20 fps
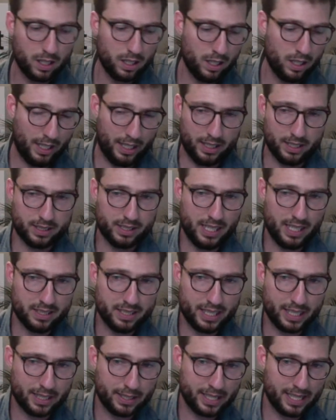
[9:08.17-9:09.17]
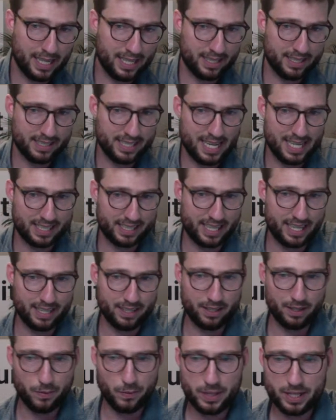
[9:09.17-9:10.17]
All right, sounds like you're just
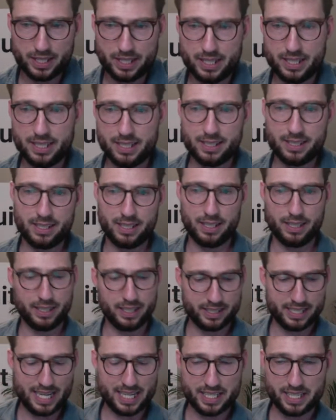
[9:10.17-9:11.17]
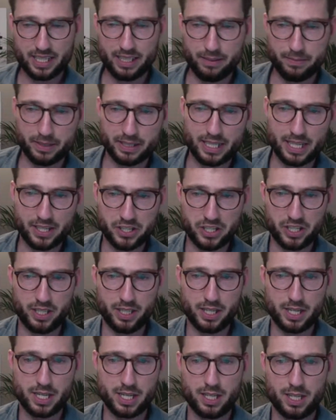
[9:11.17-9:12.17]
asking, when does the statute of
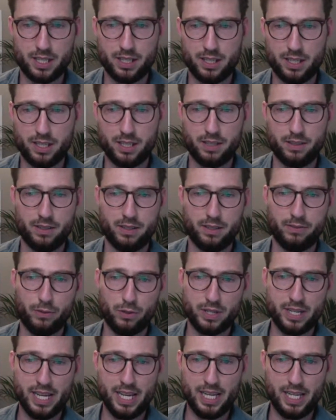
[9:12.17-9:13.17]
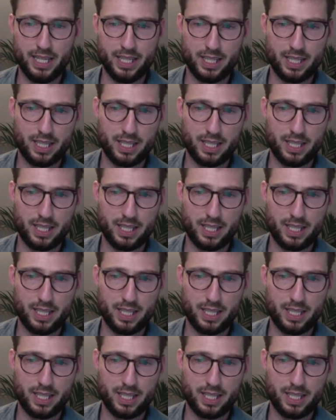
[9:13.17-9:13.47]
limitation for debt